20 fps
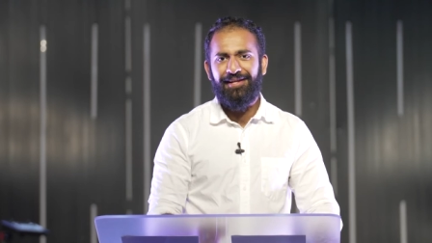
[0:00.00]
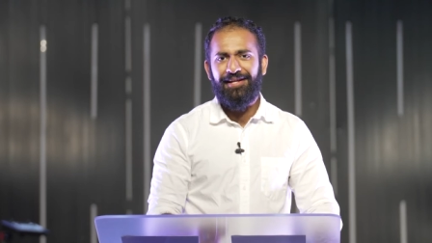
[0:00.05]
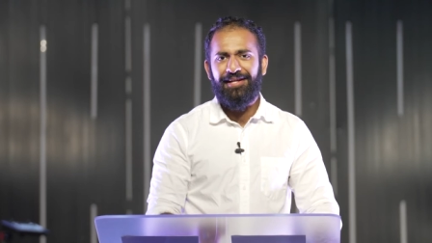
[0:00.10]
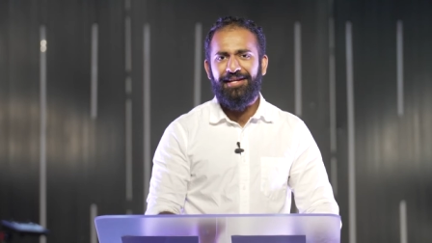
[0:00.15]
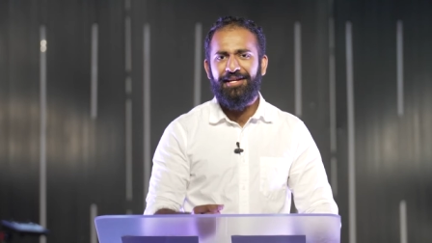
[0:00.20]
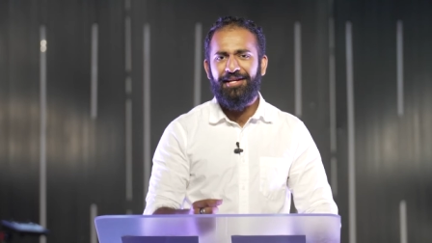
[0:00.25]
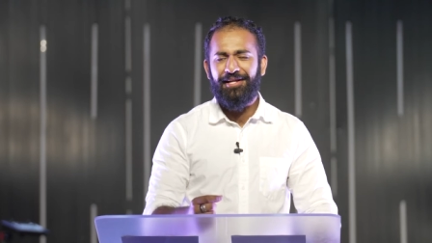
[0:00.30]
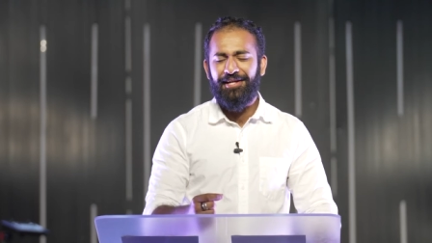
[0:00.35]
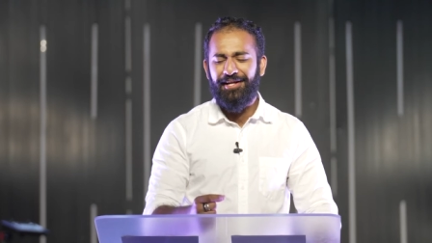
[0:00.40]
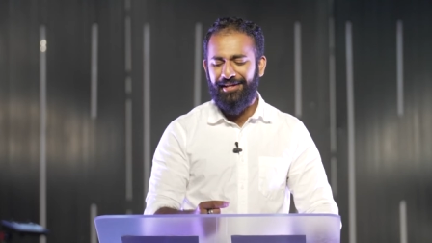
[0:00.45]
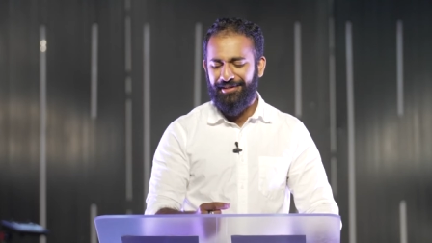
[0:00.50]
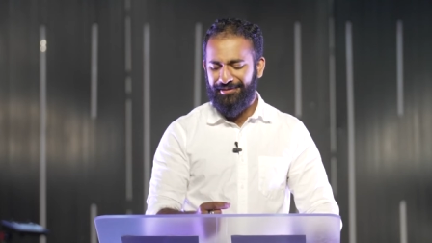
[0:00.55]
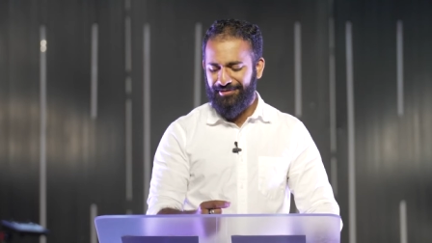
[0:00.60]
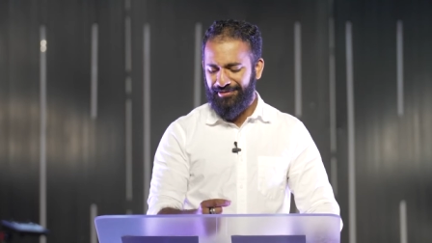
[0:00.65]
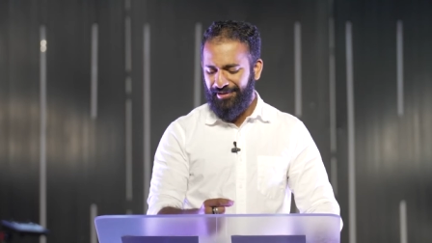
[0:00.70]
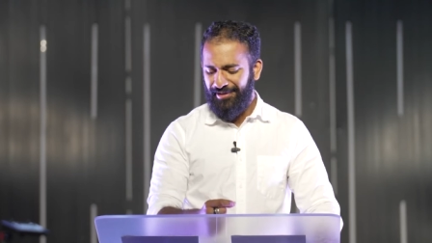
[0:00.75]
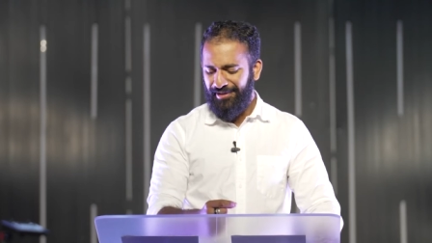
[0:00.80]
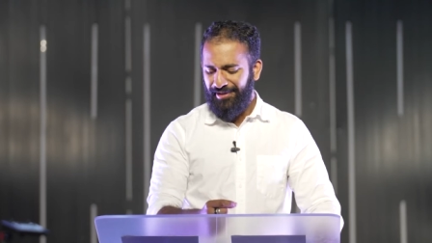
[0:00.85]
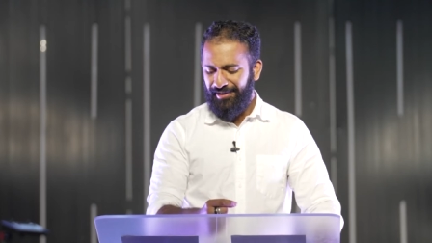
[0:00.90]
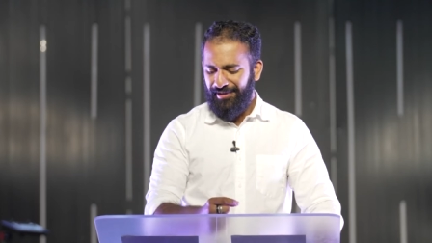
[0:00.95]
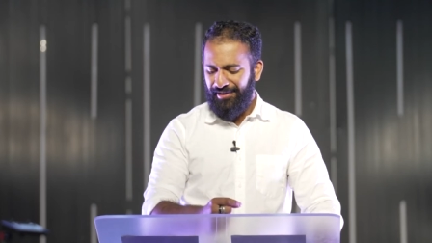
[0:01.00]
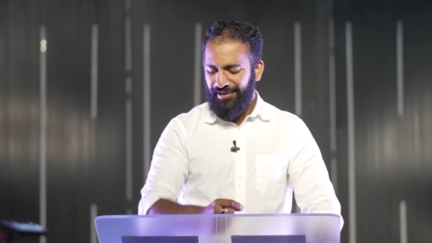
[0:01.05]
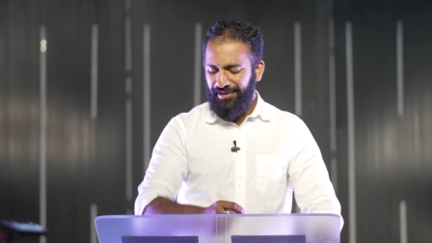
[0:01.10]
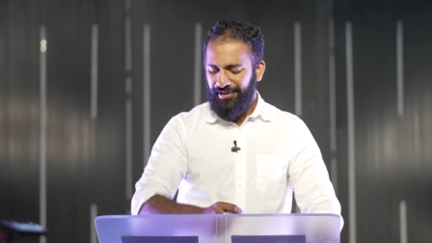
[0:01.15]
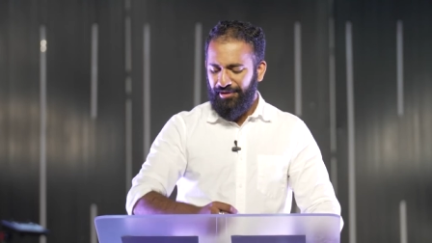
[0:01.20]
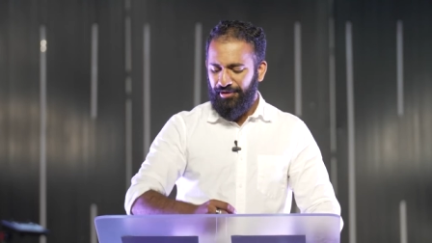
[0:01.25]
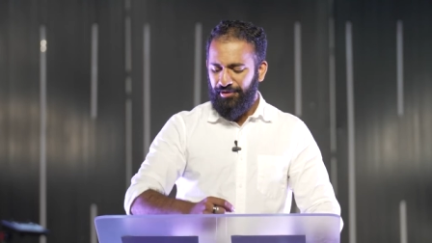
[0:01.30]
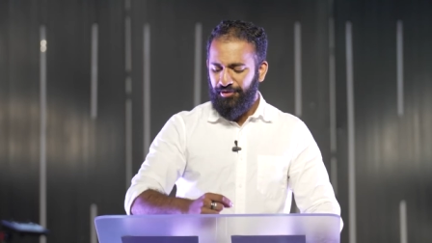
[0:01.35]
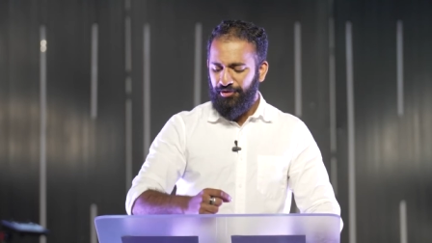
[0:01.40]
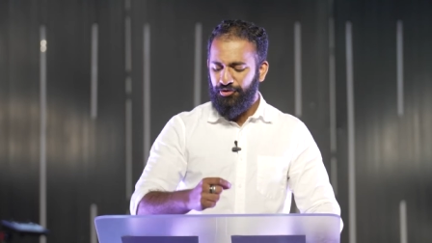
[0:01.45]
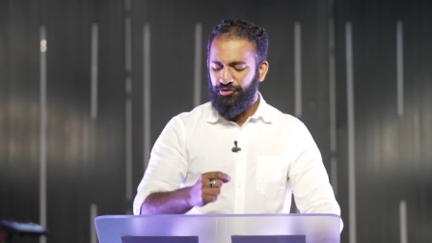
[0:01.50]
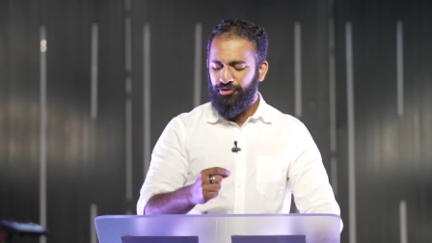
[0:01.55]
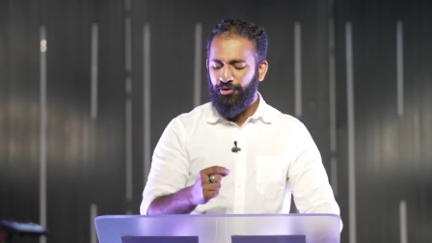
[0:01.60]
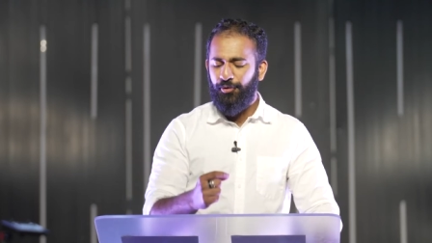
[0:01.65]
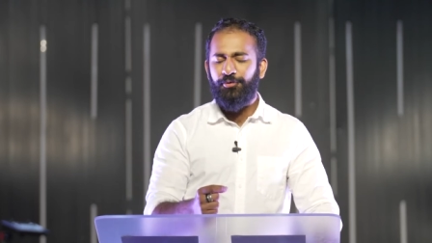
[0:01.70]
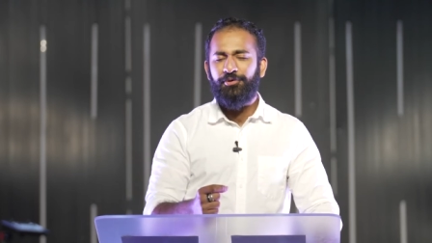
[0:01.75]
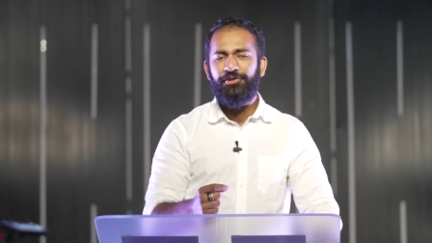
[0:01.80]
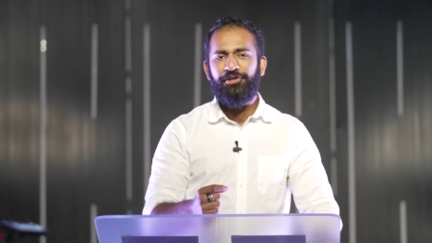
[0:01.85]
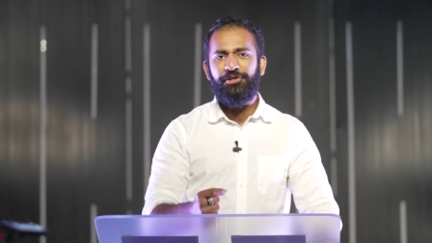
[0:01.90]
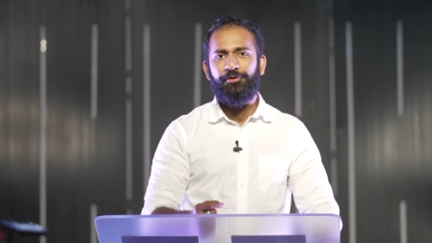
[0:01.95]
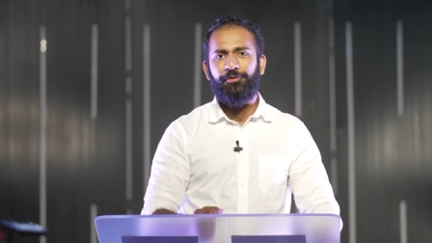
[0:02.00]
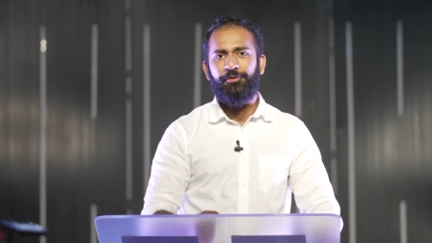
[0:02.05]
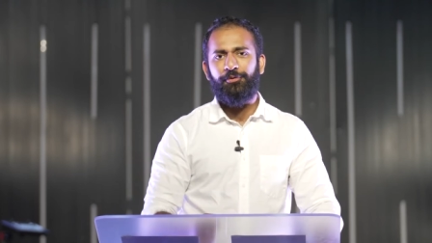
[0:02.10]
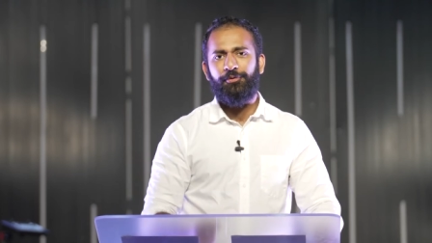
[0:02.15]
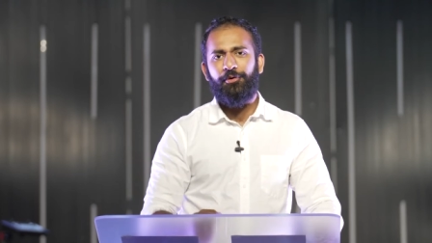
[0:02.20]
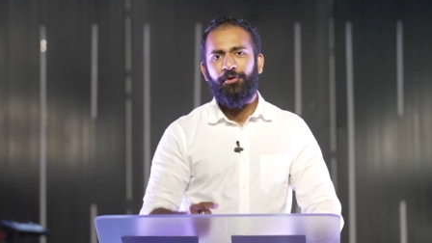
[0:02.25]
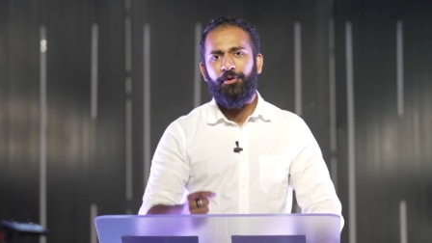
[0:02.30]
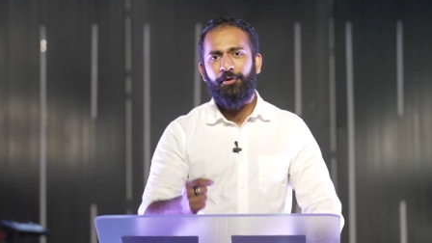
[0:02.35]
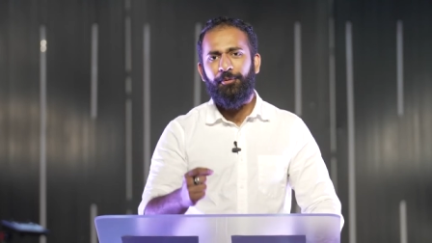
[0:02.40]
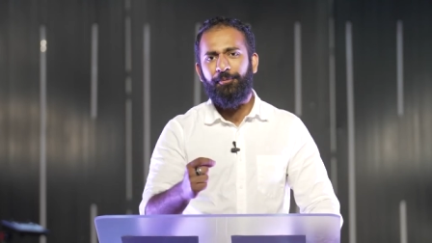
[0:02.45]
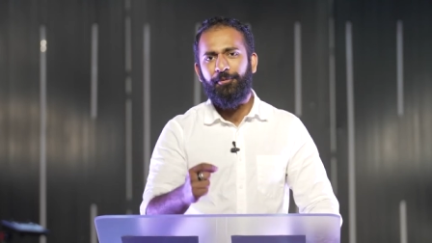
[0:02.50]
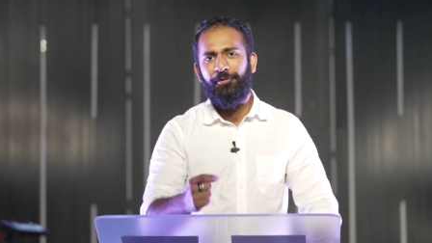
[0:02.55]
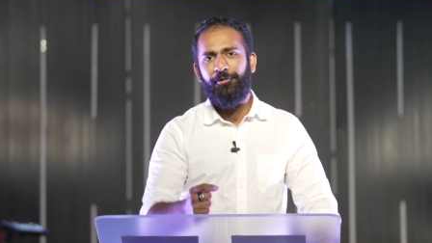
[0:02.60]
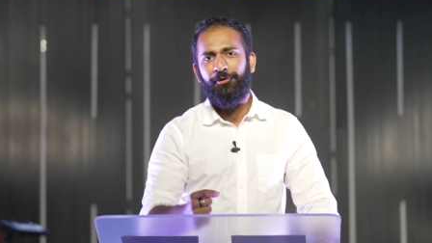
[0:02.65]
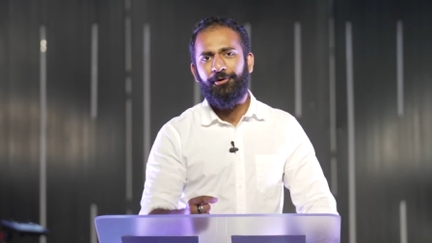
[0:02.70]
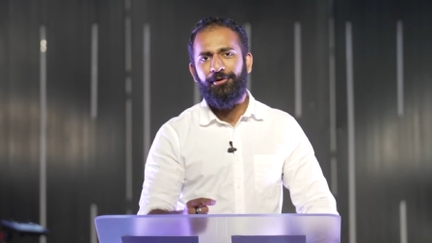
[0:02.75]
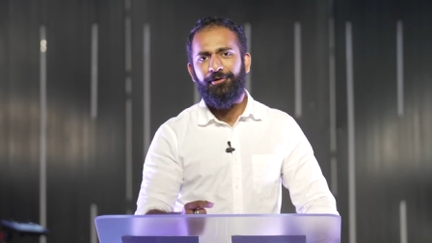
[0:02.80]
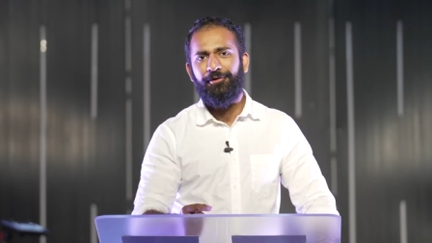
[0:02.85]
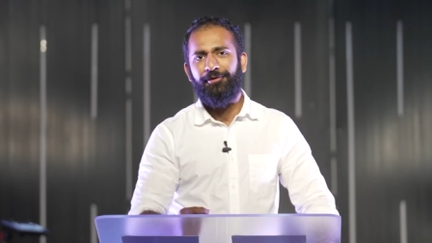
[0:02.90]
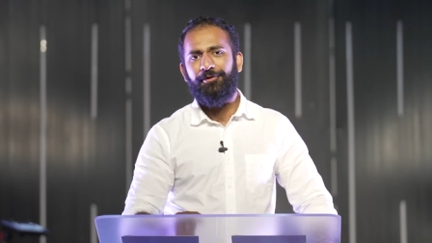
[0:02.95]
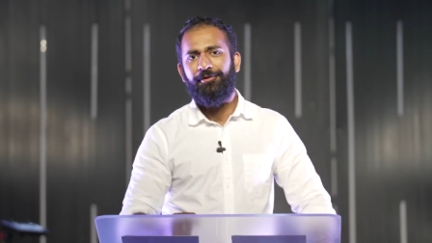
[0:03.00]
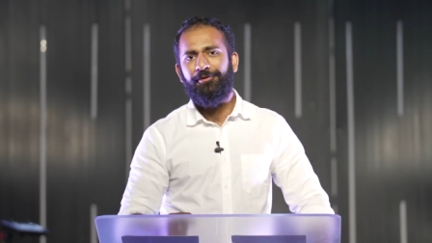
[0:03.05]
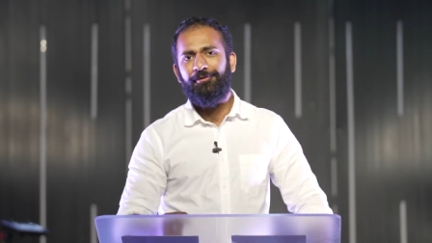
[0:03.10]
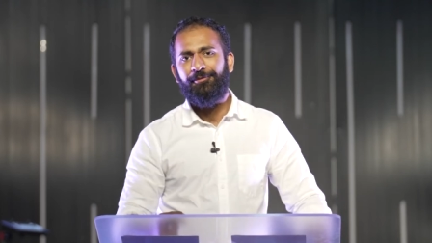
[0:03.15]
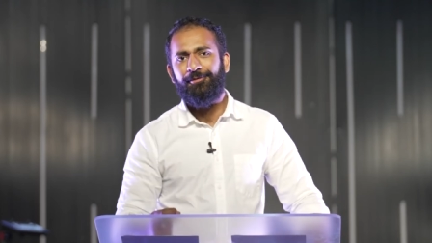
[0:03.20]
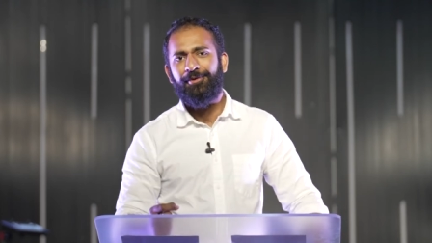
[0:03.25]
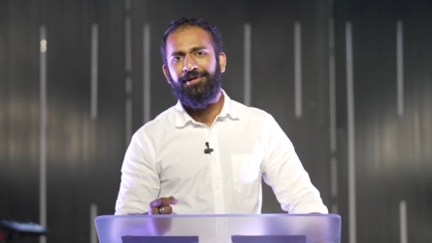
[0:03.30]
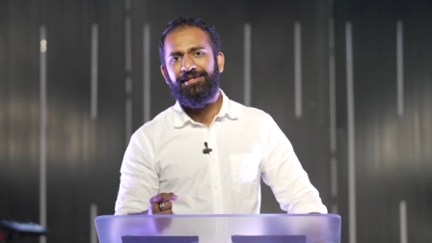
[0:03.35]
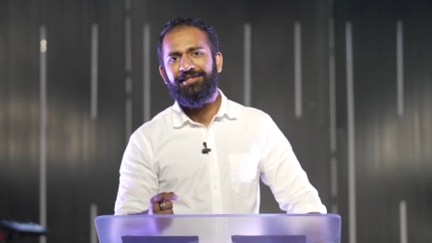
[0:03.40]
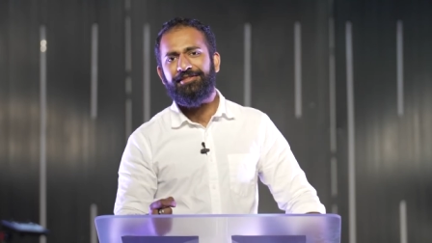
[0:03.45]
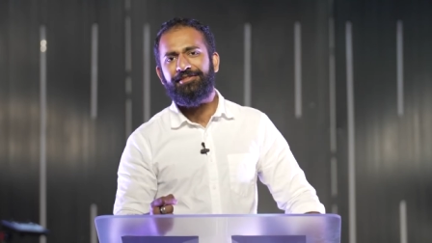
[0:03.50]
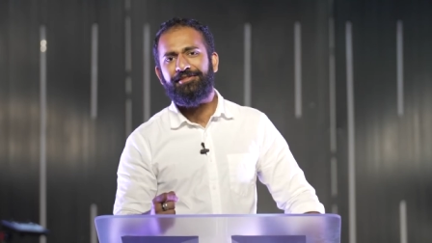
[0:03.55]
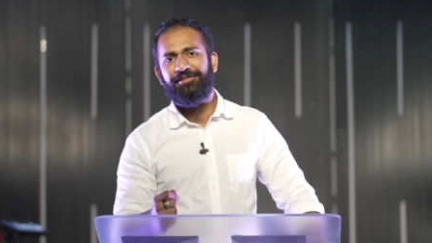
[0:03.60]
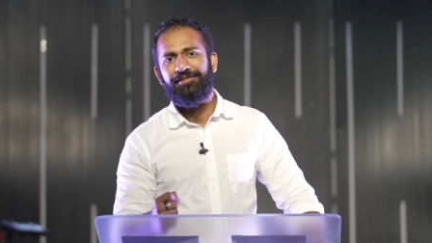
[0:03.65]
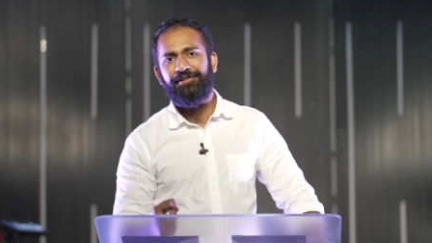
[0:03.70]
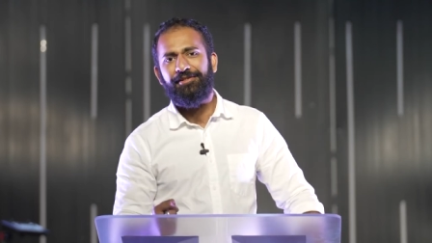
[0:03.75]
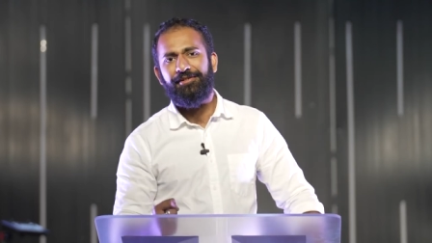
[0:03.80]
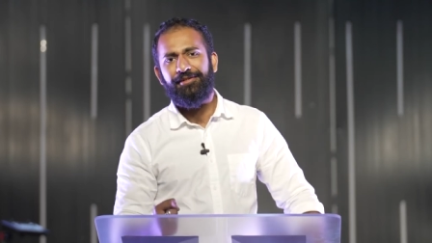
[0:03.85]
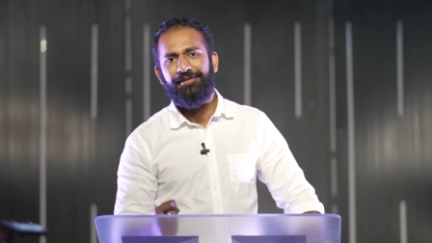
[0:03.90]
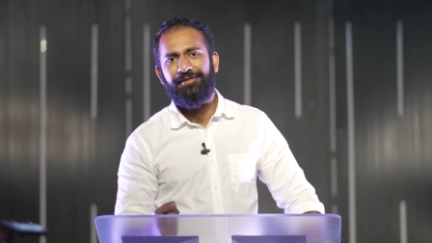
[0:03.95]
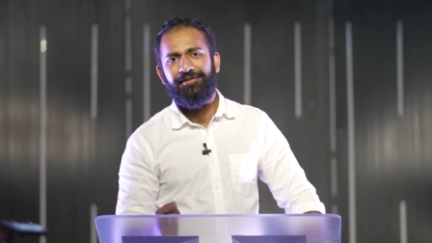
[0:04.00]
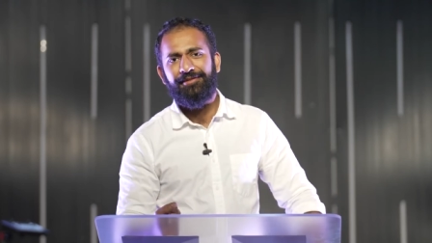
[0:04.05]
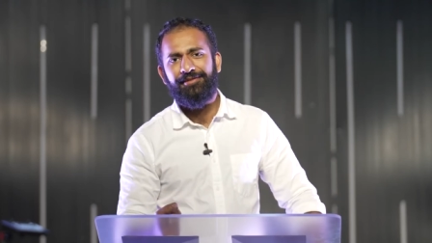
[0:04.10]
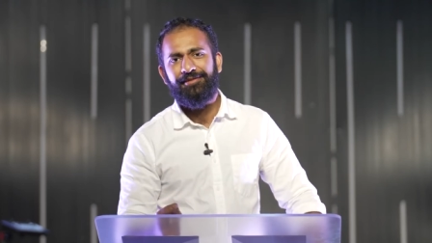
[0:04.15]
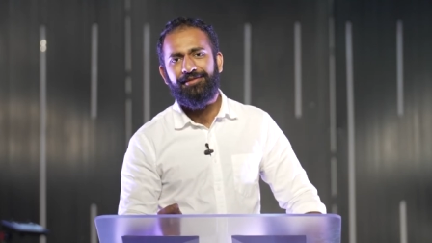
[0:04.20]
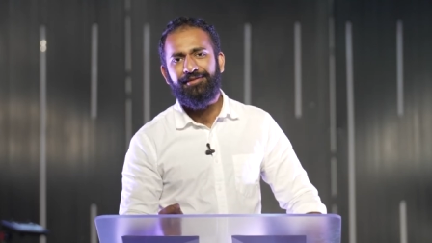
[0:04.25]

he has shown you, O mortal, what is good.